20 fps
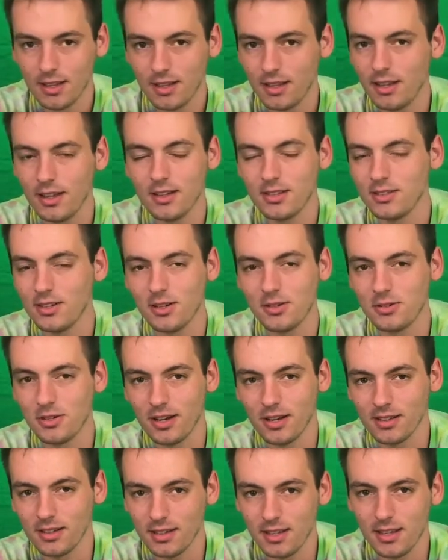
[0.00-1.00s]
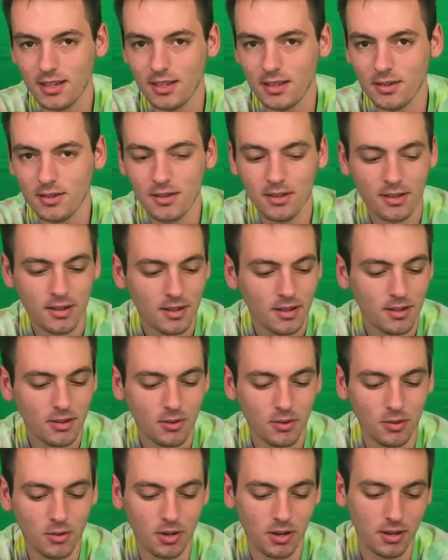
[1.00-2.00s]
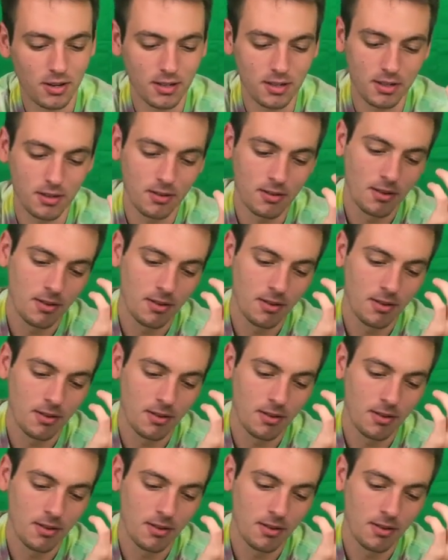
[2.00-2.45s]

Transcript: it's not trying to eat you or hurt you.